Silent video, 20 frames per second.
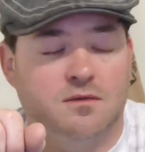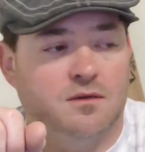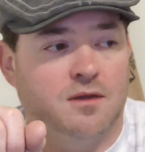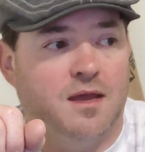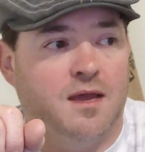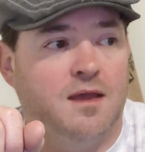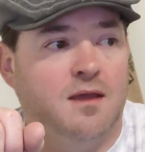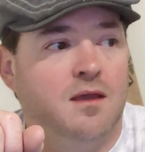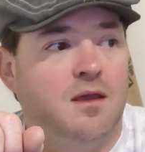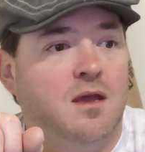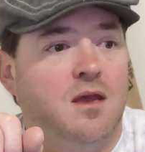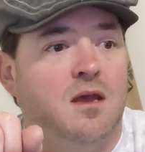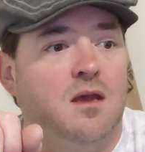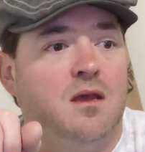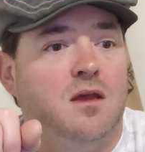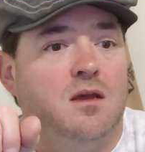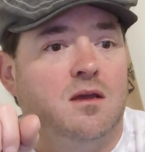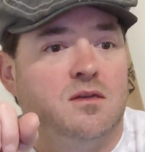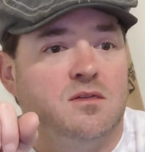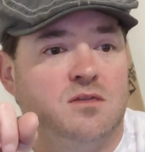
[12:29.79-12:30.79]
Okay,
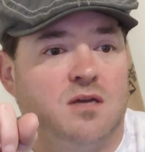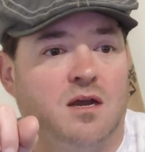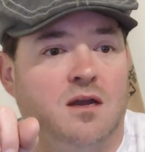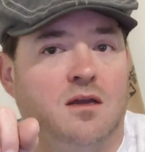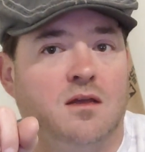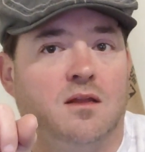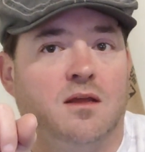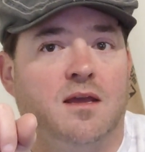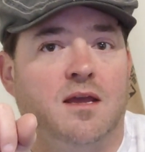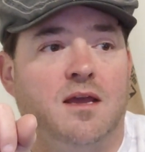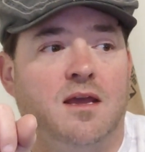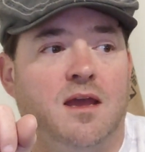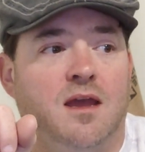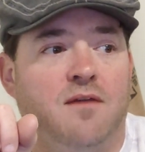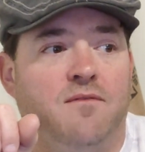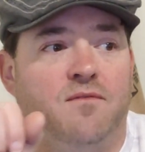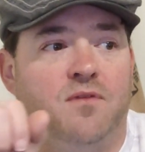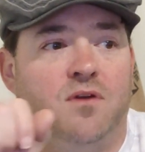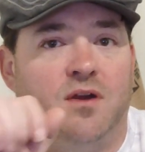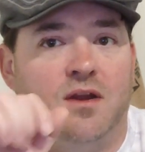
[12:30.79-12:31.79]
sockeye
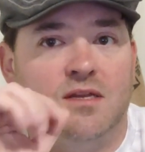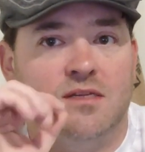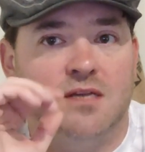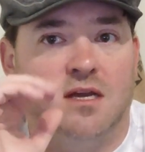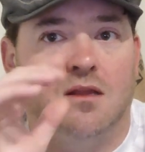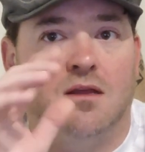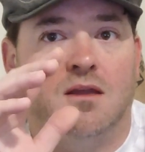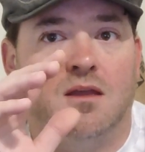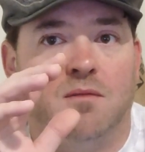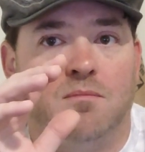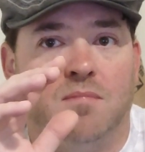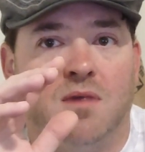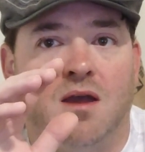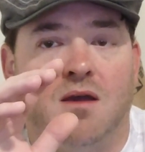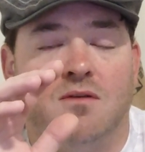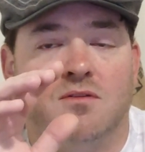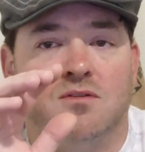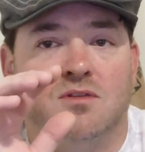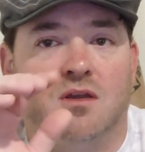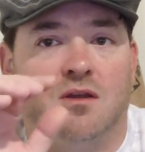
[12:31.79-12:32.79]
have very delicate
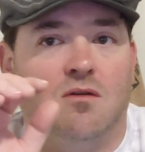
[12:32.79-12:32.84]
mouths.